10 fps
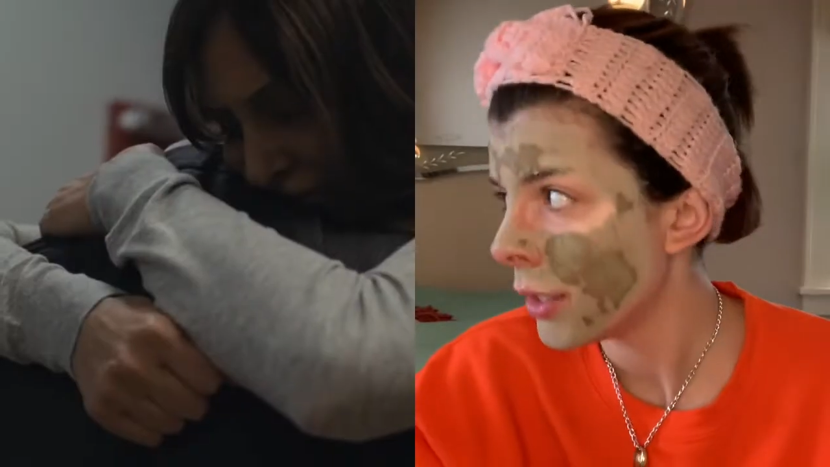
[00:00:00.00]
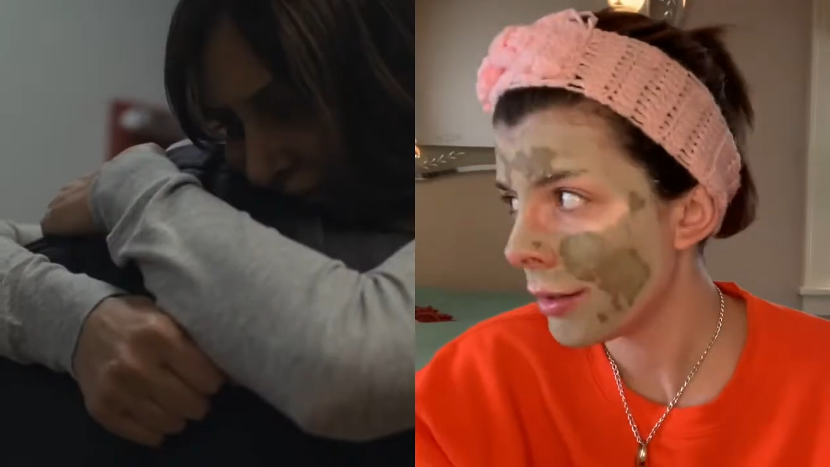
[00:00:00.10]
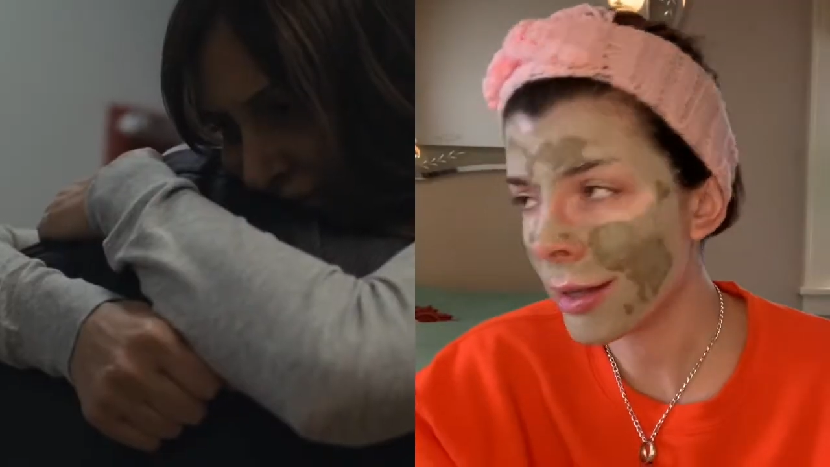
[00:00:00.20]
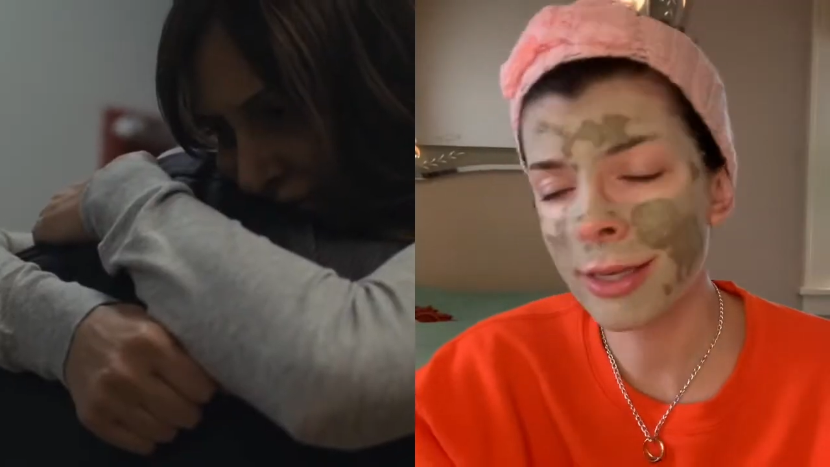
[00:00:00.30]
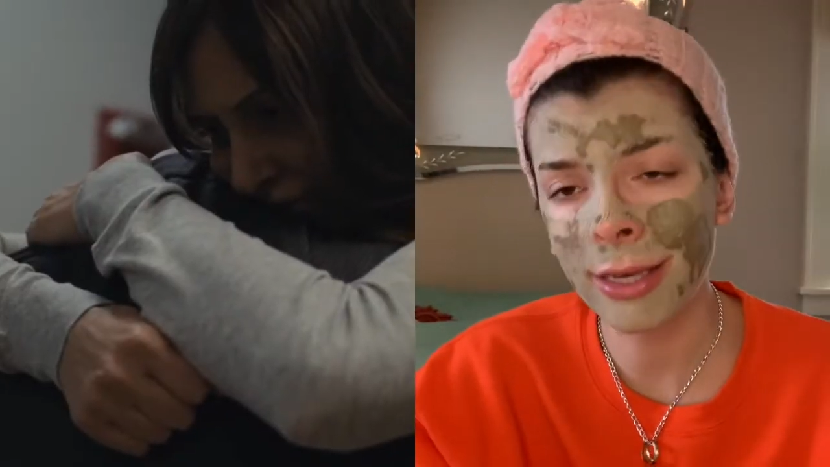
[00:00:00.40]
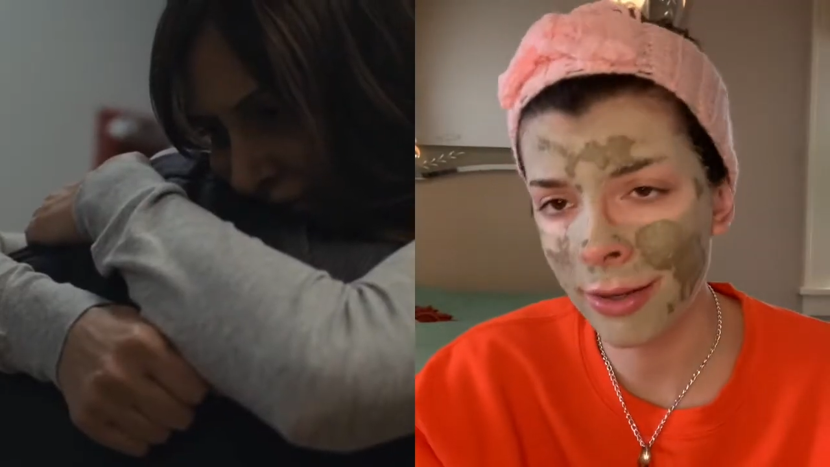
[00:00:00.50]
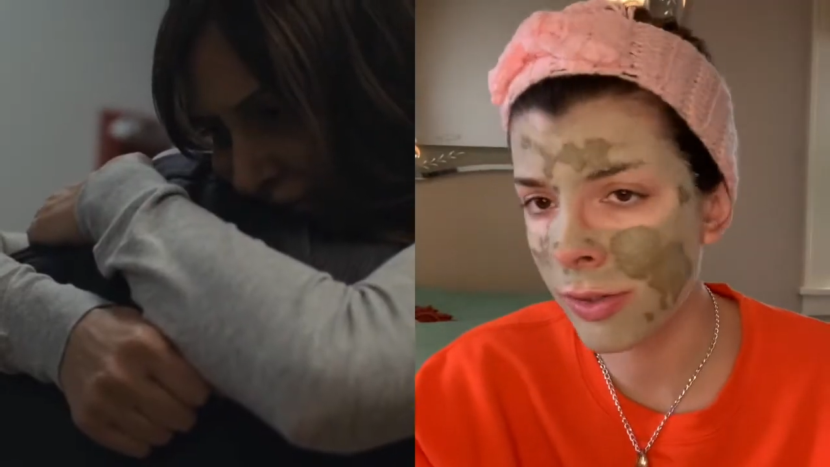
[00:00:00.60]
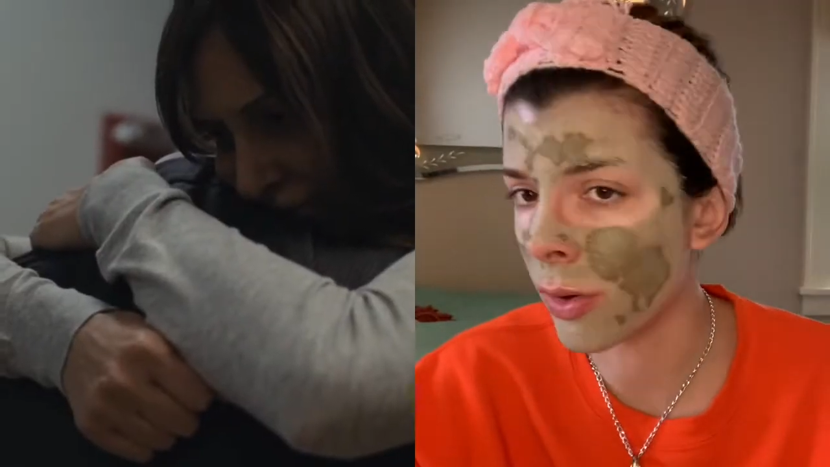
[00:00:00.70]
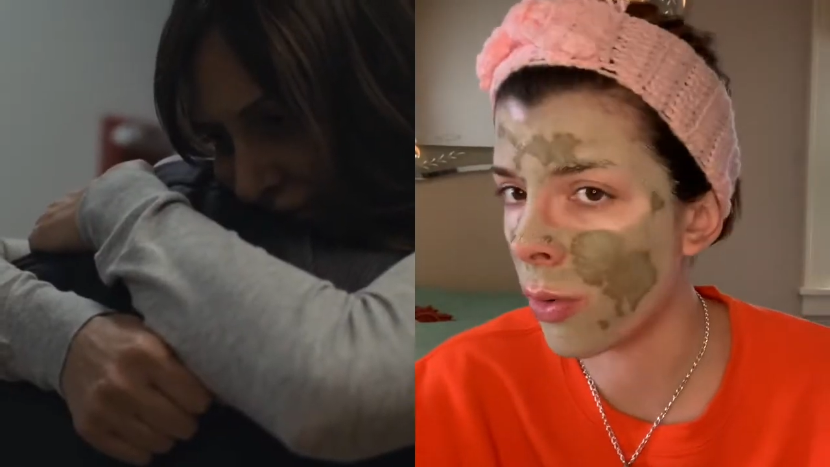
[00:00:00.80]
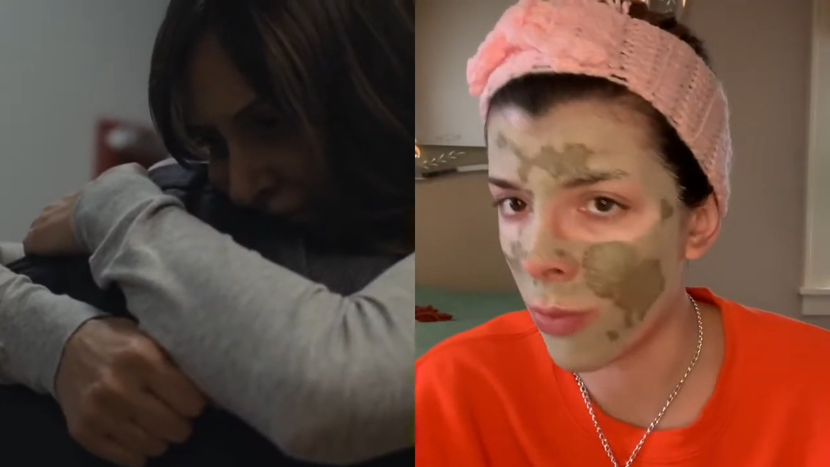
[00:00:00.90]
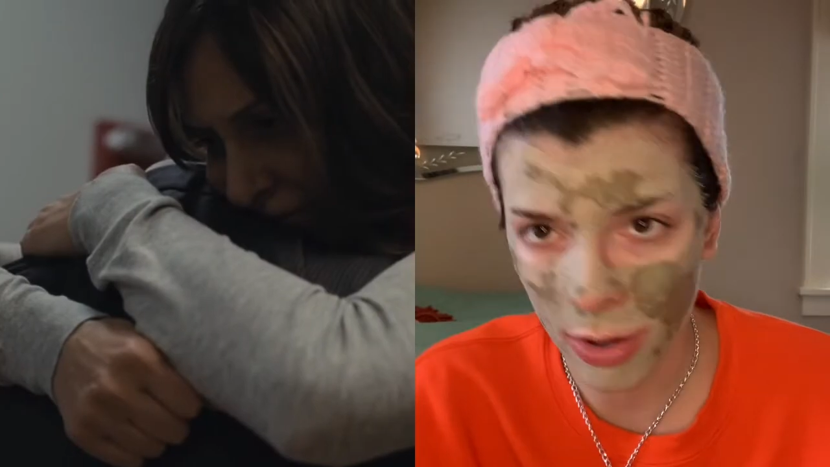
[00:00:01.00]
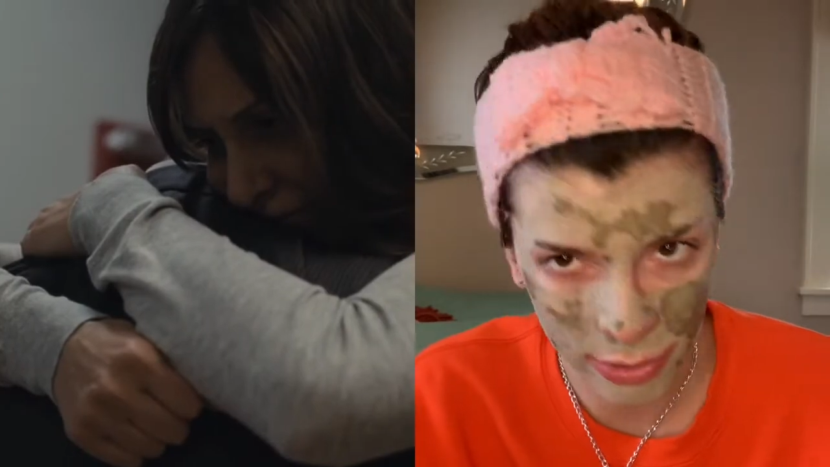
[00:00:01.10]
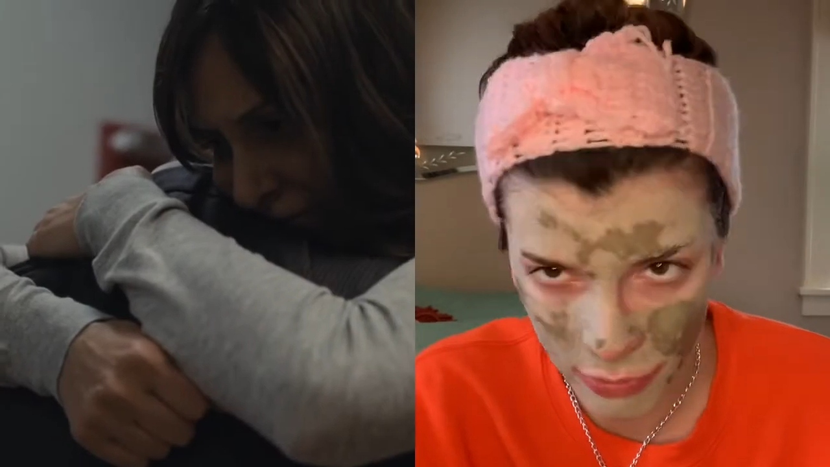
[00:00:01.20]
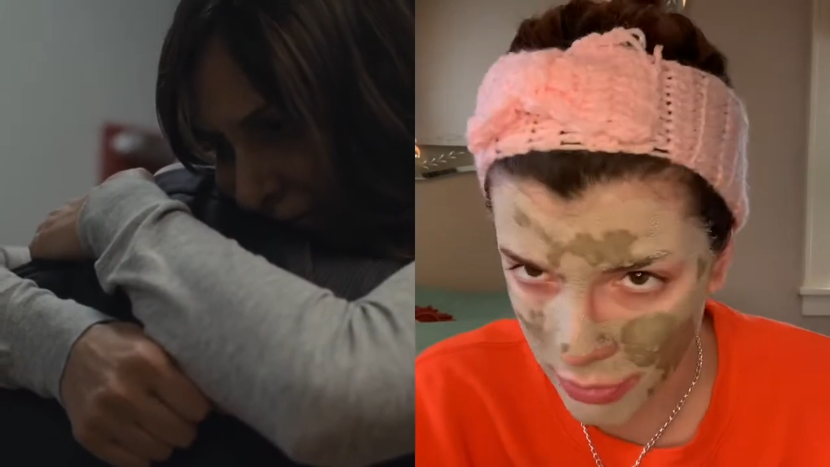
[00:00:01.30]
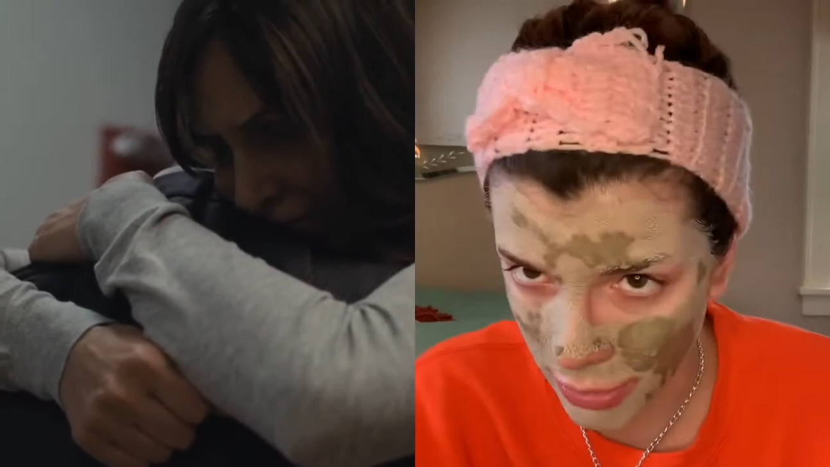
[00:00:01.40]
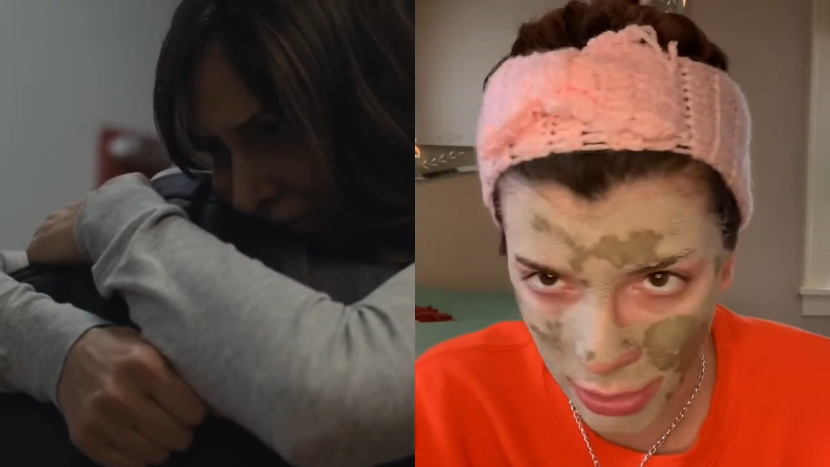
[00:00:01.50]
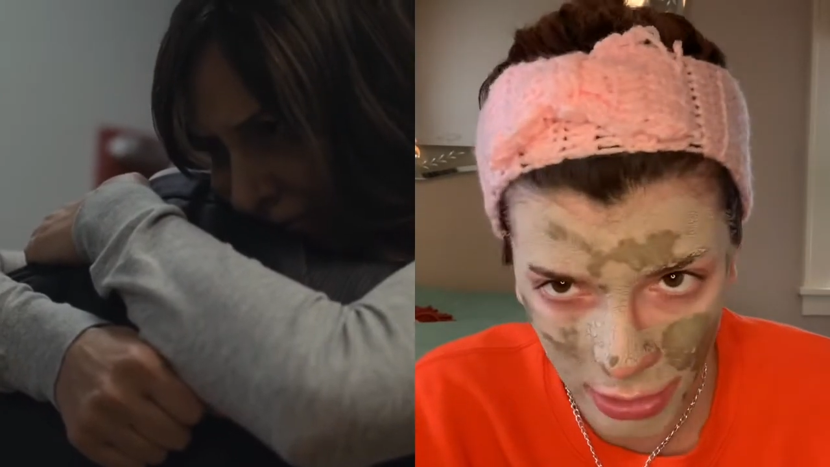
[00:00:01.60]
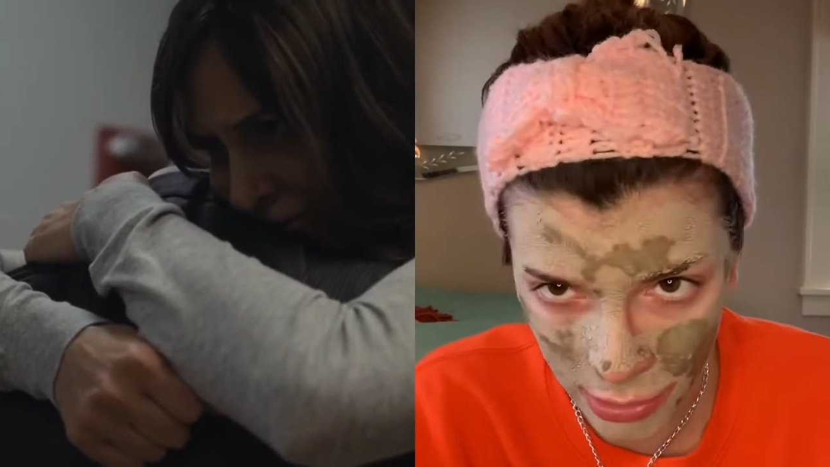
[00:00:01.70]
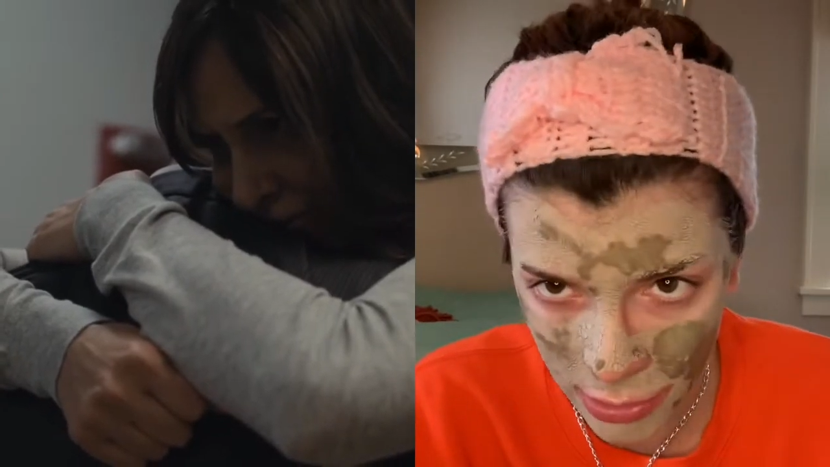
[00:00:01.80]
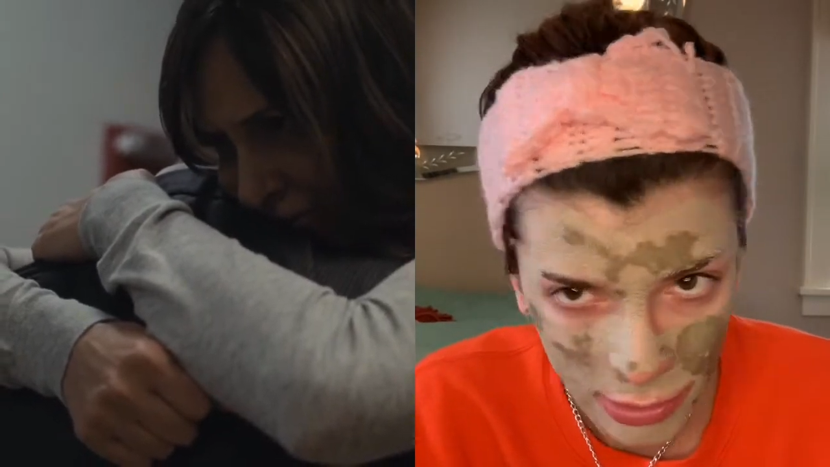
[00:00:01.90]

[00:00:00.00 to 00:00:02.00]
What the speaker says: that kid is a water sign.